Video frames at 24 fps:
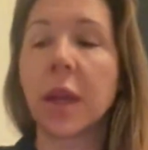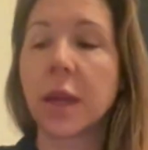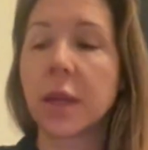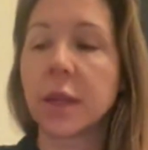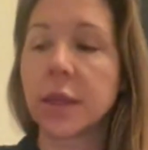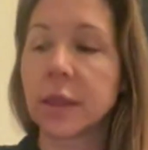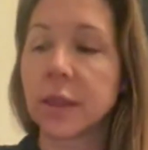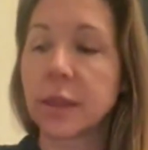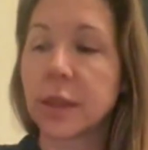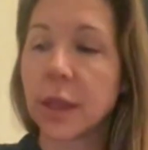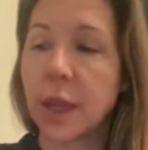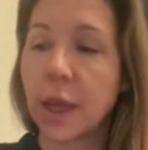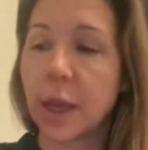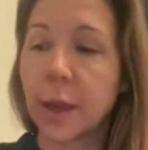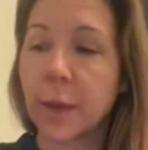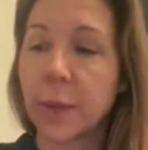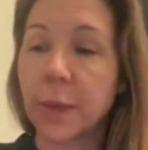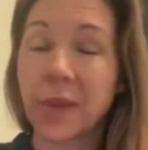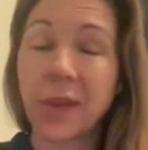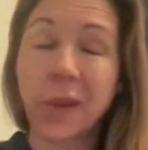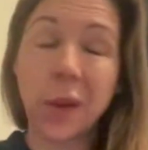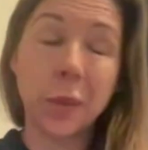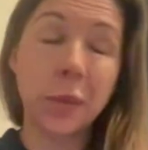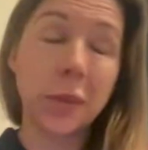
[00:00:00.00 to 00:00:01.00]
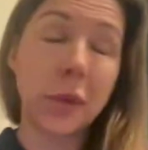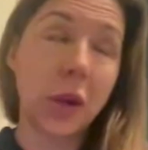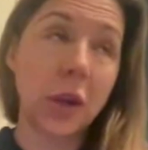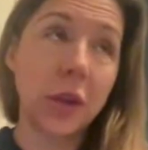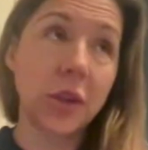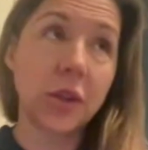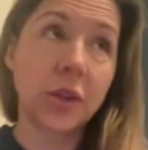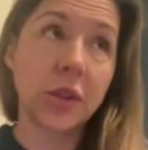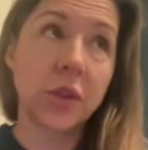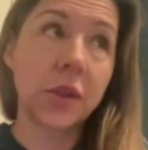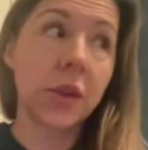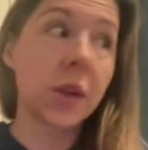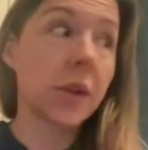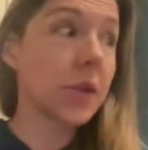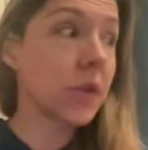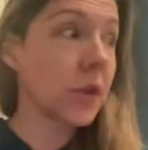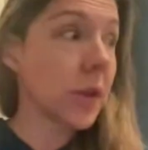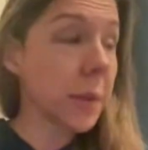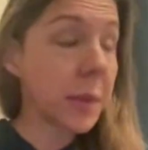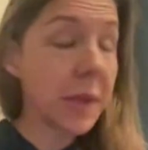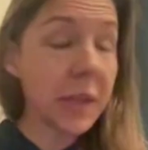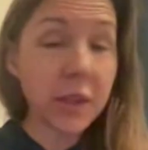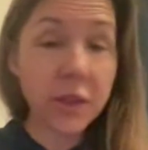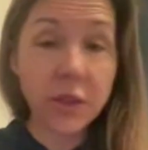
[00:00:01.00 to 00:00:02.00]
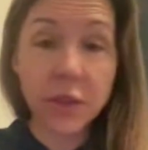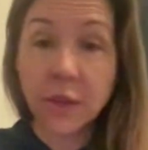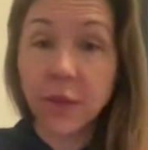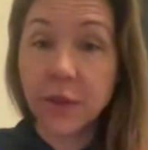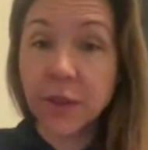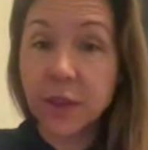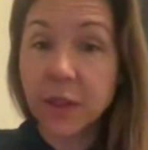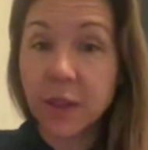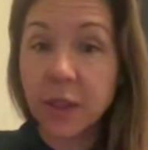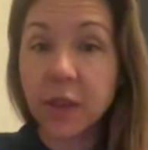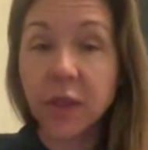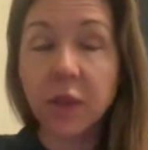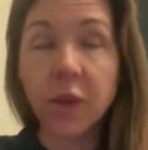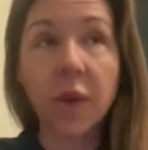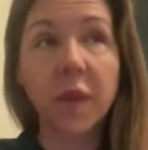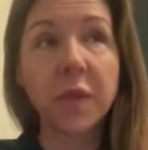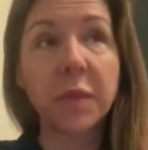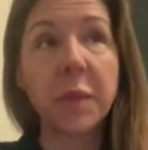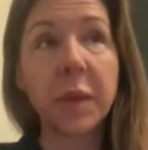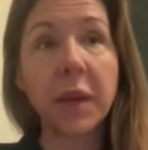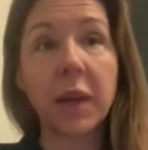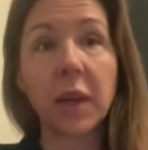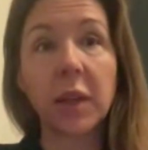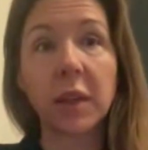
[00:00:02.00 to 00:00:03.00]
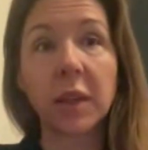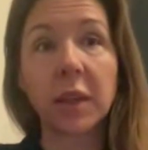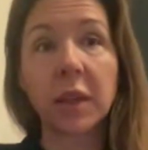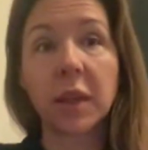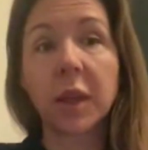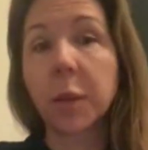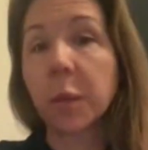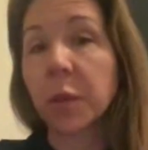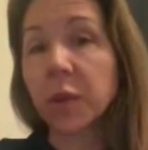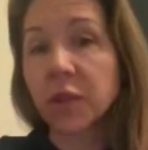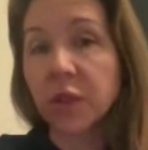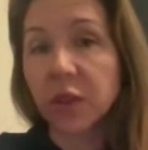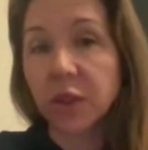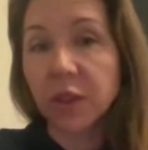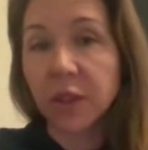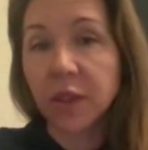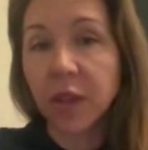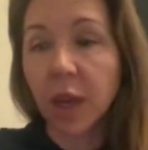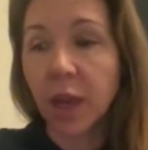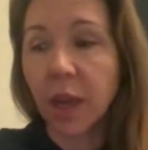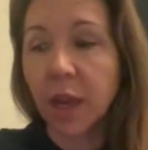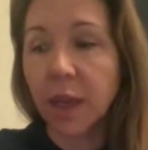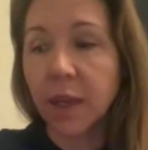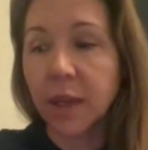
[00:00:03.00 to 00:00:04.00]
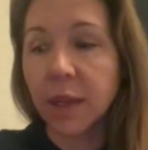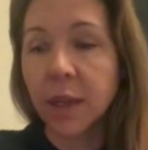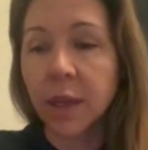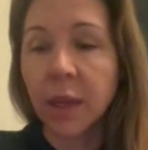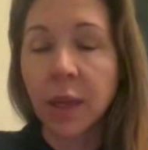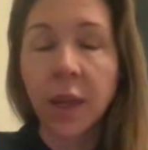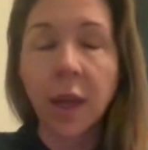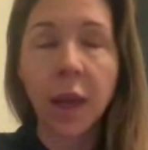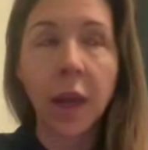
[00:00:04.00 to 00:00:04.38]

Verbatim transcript: And I helped launch streaming services. So I've been on the commercial side,